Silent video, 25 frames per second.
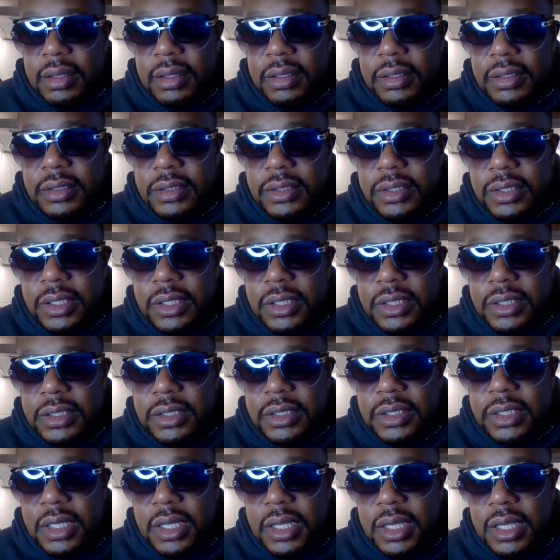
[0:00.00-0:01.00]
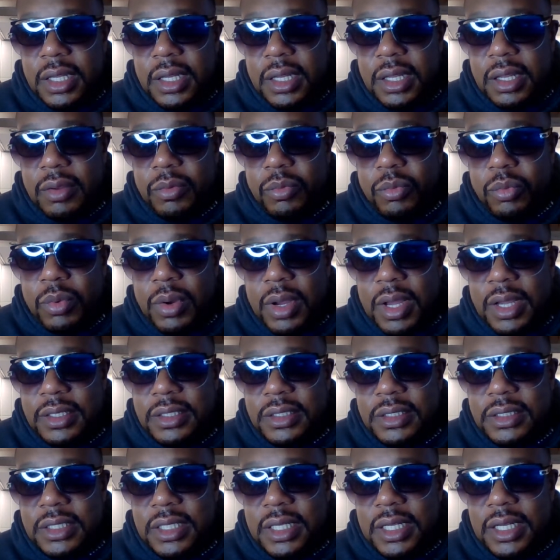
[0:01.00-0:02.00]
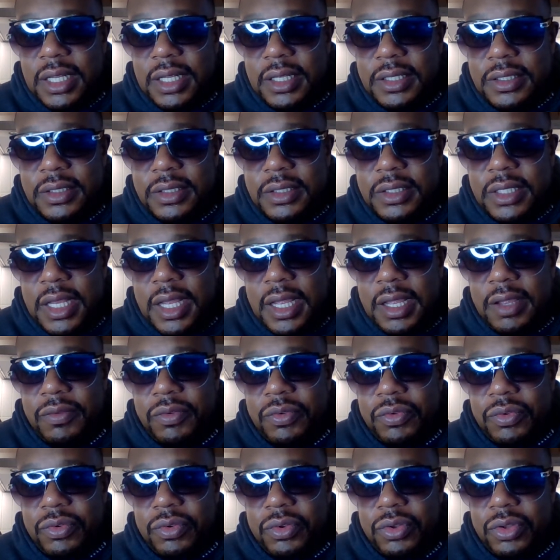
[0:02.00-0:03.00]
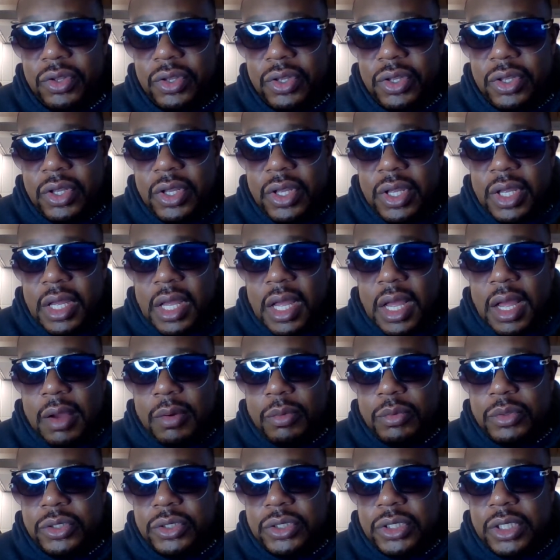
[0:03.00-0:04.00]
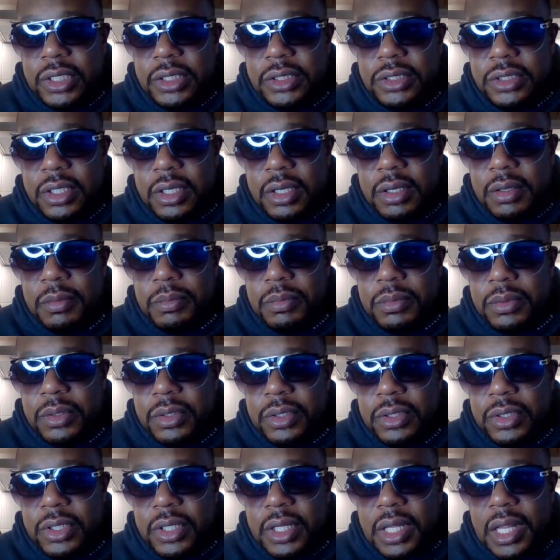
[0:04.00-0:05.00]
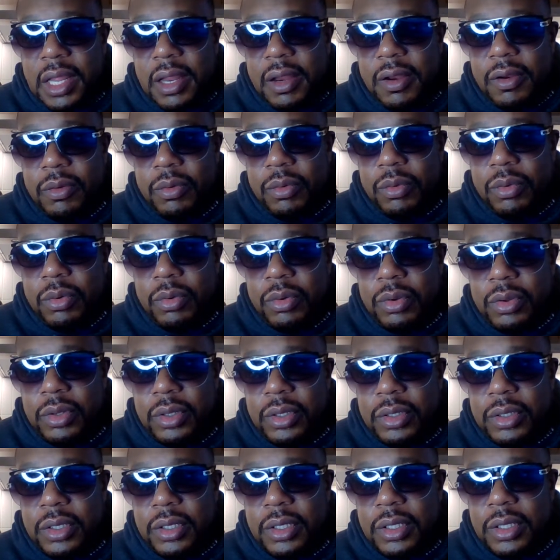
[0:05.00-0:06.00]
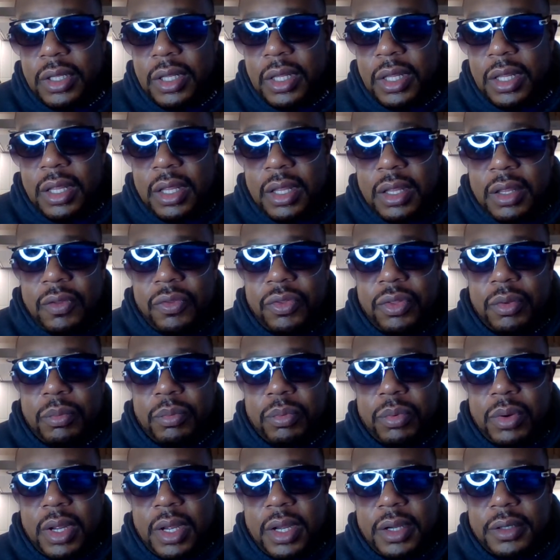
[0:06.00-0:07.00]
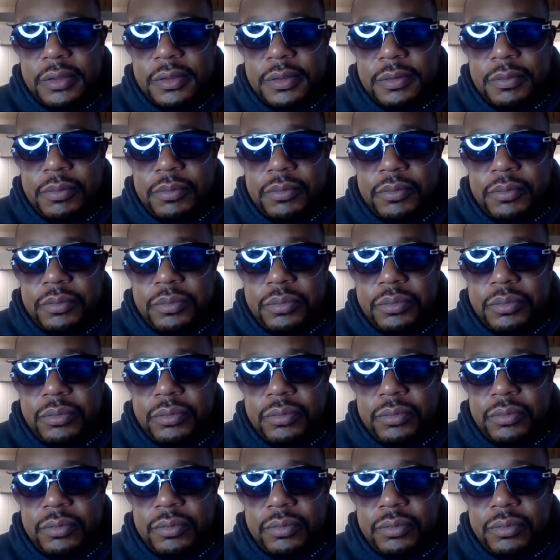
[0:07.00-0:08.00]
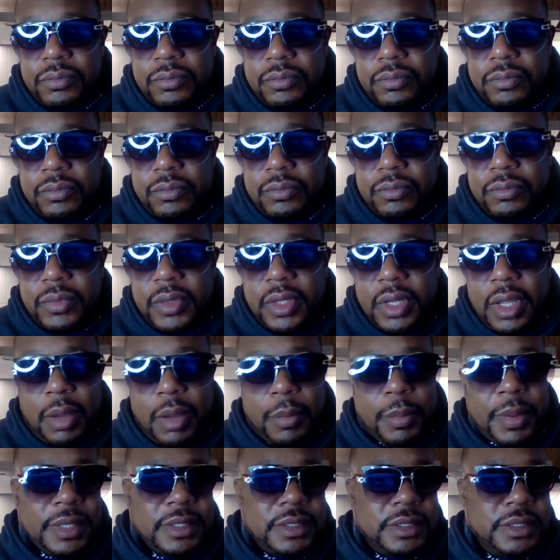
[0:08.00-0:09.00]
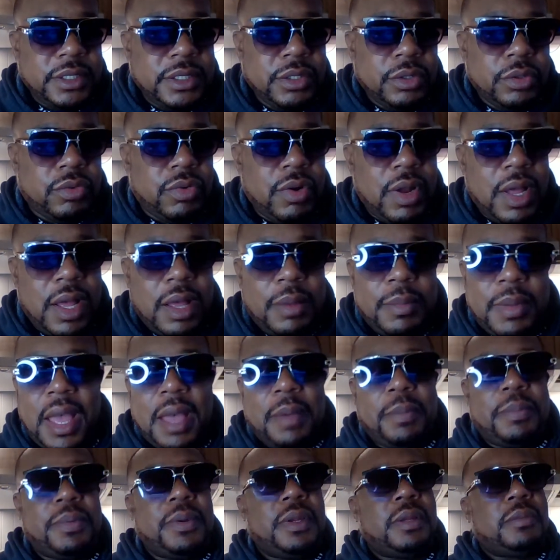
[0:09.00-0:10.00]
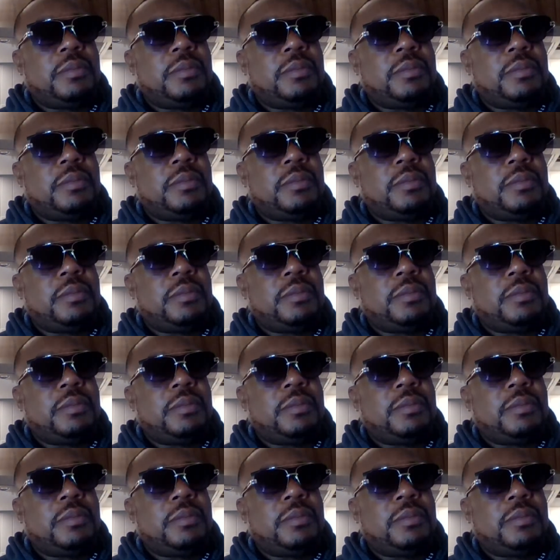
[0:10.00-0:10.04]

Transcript: G said NY City is safe. I was just up there on the Bronx. I mean, it's still crime happening,